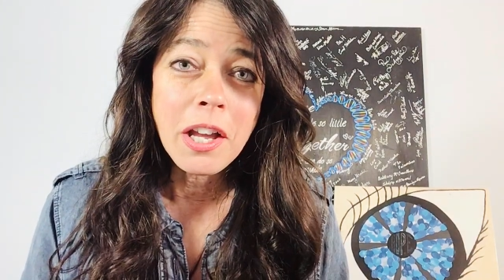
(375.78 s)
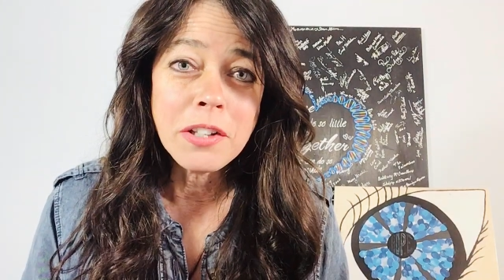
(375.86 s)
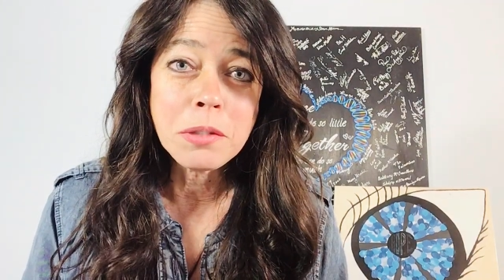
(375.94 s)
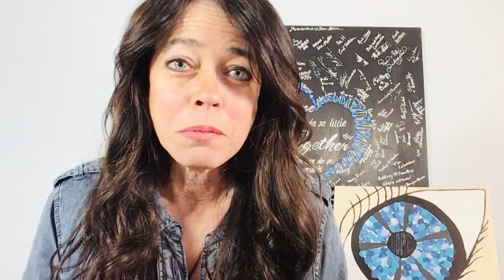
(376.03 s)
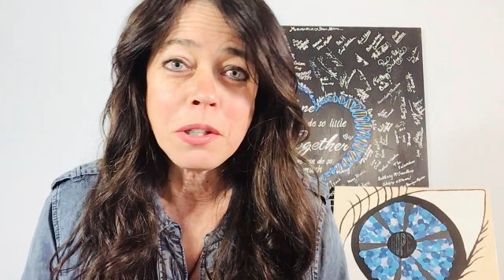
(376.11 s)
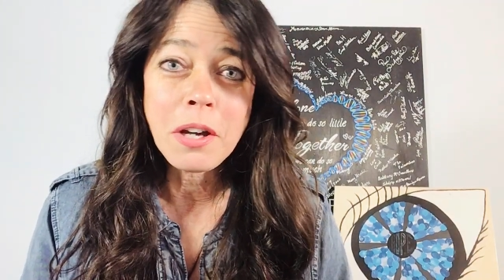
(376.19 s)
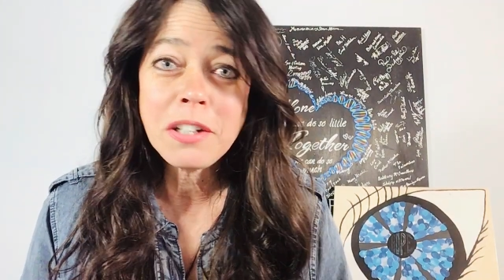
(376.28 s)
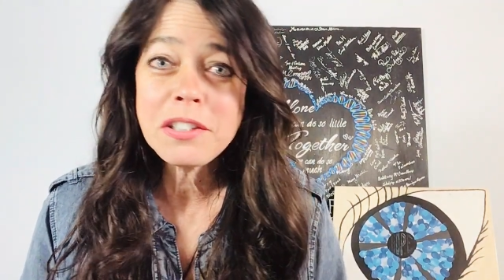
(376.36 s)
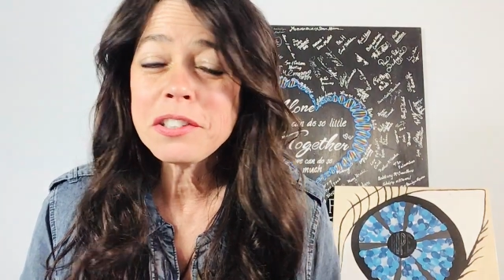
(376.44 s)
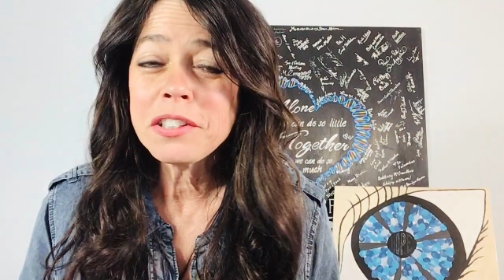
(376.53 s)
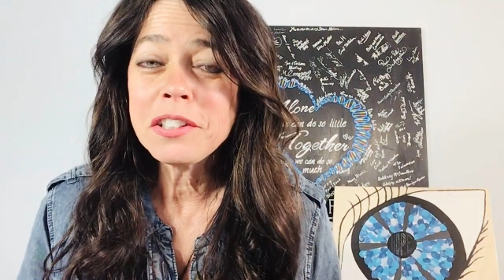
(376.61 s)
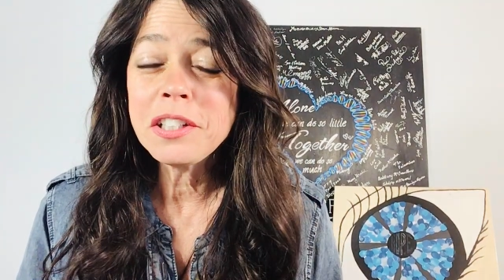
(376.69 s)
to be
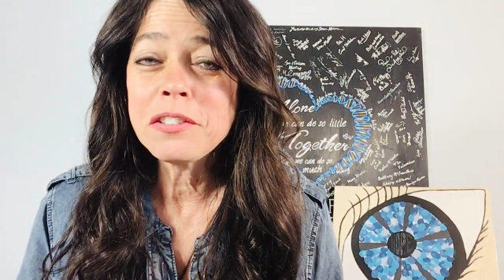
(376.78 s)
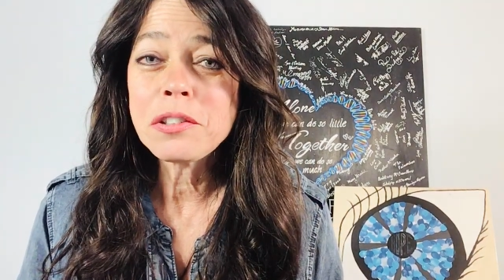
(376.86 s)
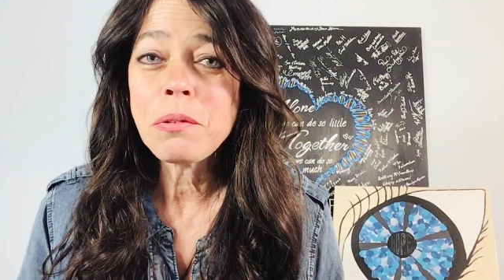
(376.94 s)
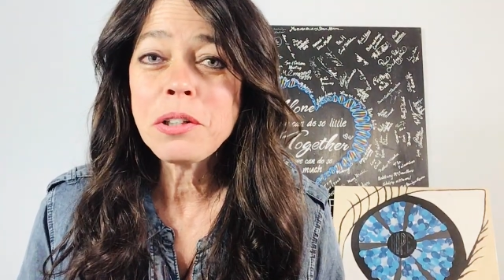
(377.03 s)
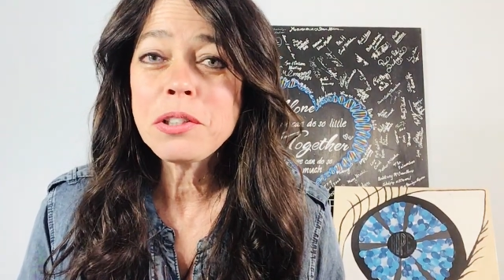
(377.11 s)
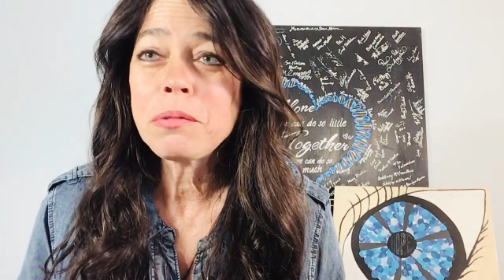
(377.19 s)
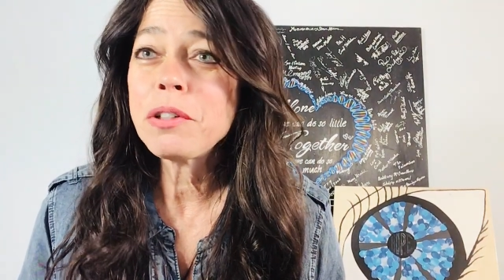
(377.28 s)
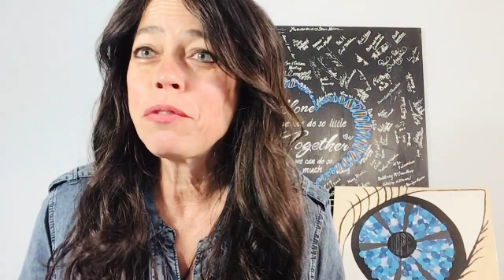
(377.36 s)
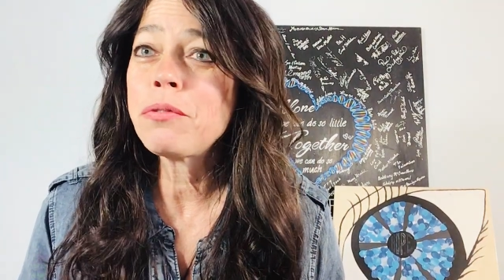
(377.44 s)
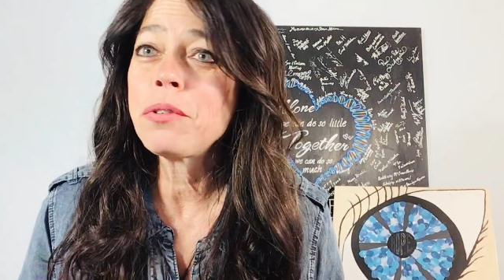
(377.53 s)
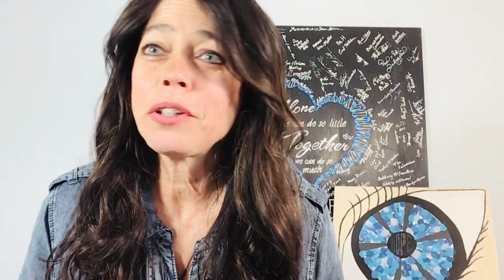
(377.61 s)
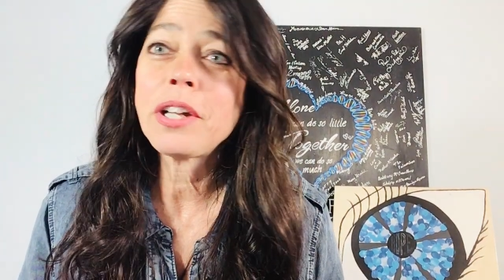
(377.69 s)
honest, in
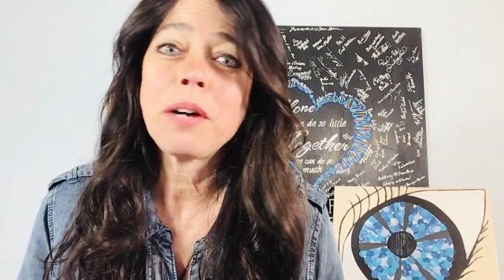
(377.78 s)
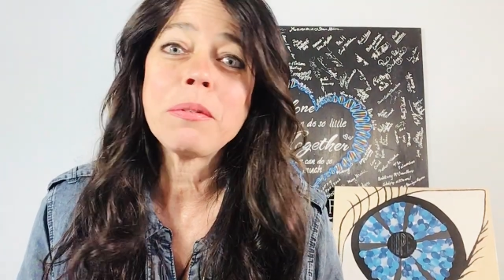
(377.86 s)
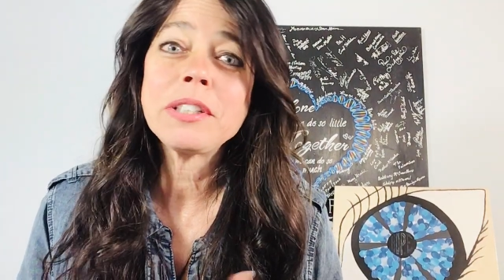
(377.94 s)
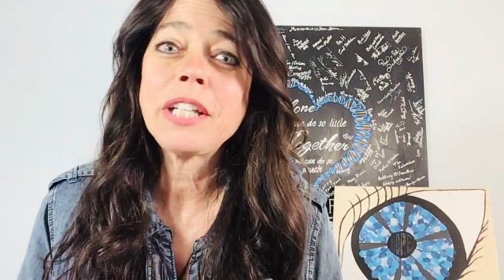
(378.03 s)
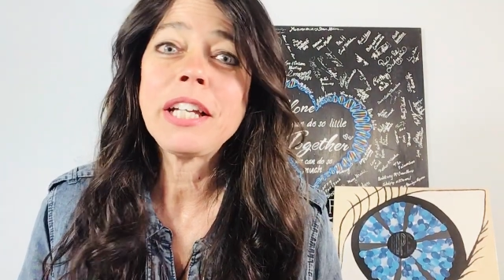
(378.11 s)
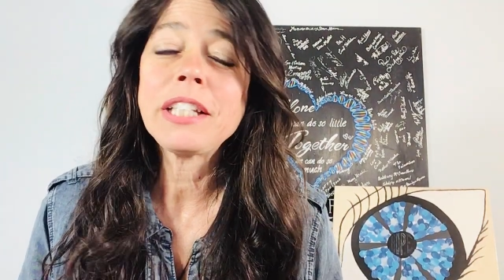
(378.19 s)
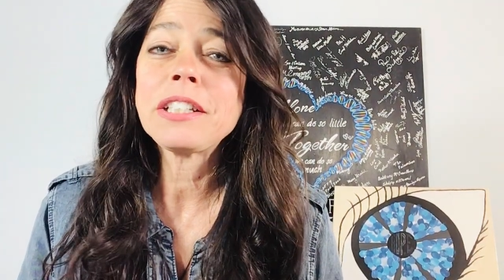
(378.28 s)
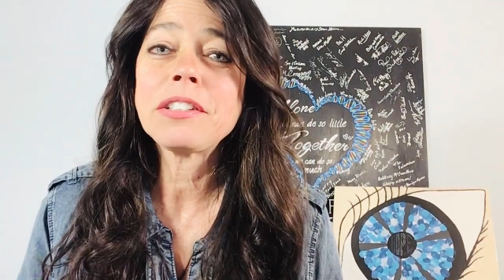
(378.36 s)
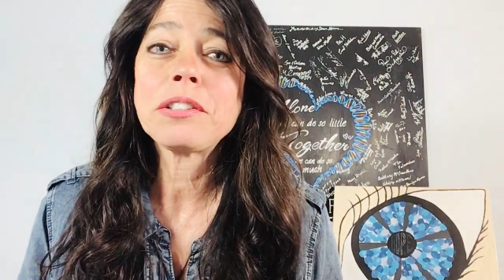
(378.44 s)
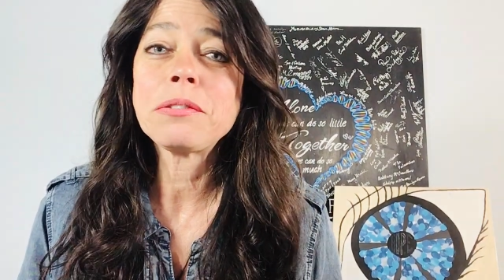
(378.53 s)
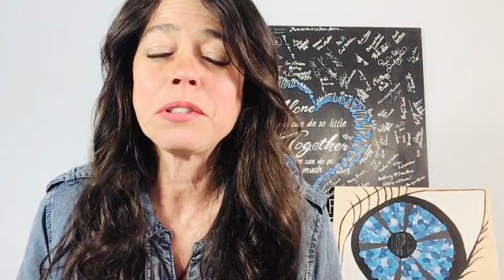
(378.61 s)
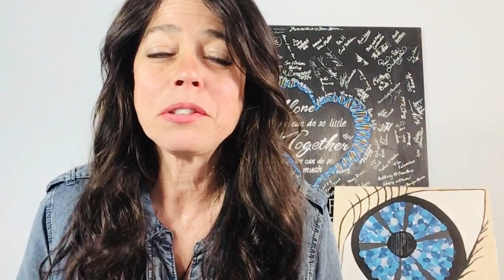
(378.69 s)
2024 now, we're taking
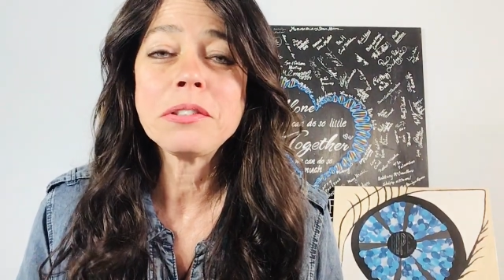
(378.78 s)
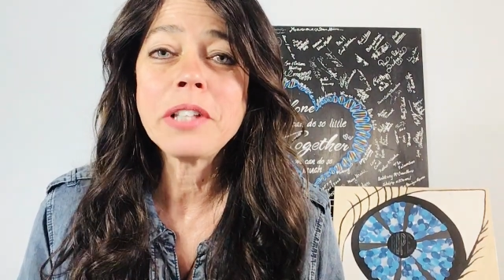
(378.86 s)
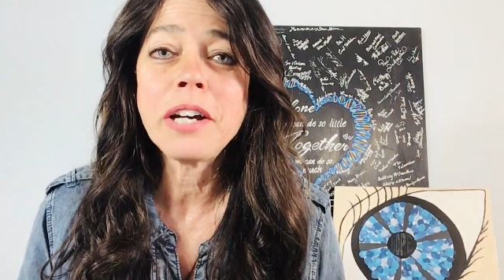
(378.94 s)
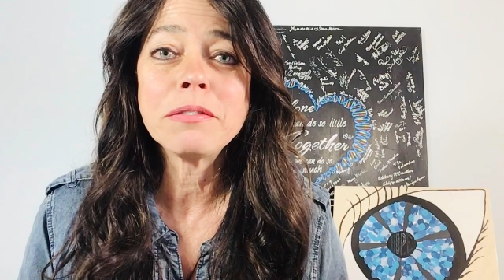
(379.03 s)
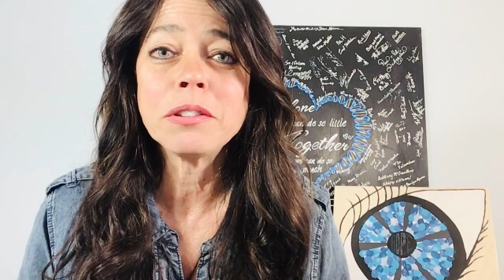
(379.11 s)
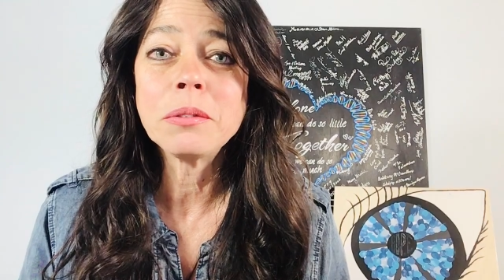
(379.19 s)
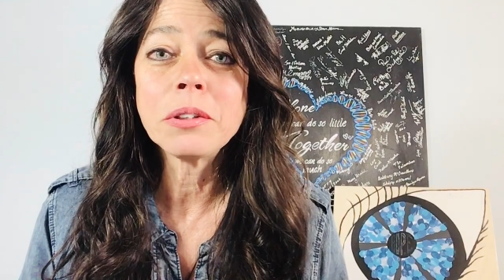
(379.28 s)
this to a new level.